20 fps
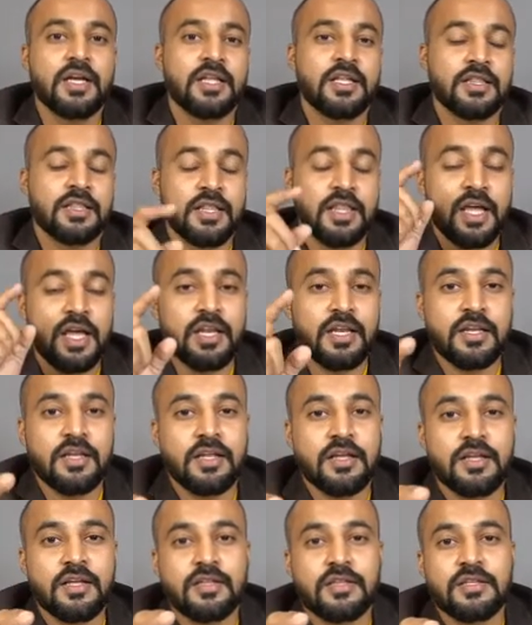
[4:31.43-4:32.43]

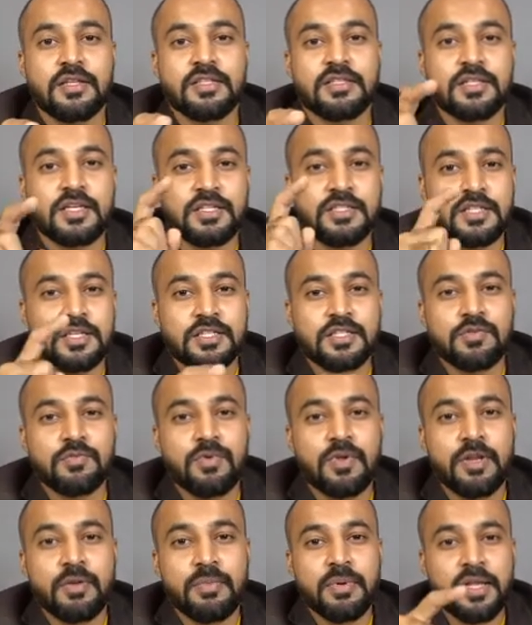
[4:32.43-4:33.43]
Then the sessions
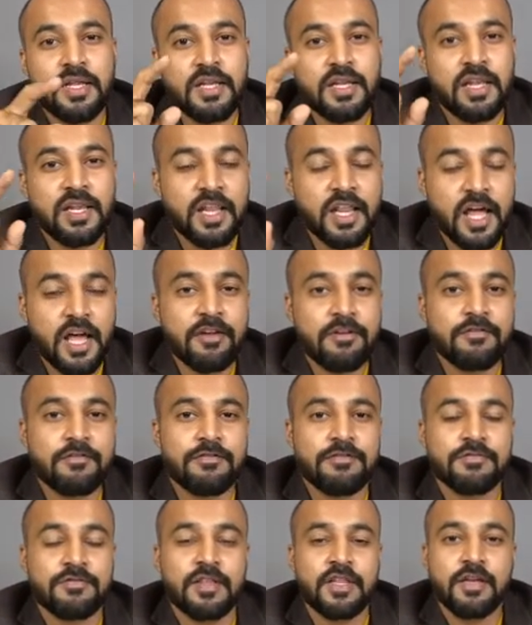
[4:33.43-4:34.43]
will be
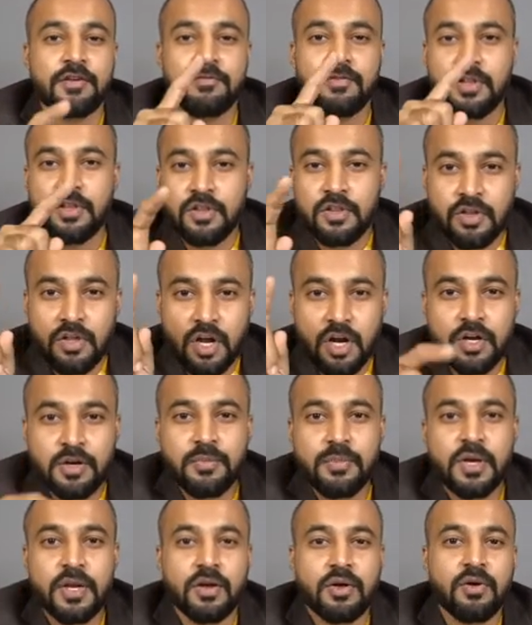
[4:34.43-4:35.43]
live, they will not
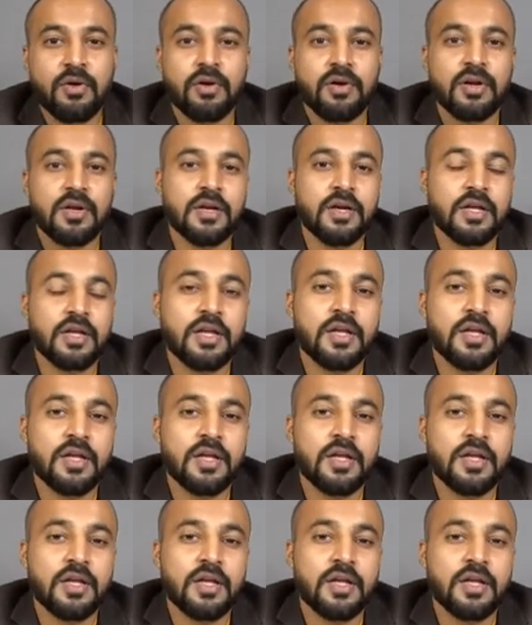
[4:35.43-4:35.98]
be recorded,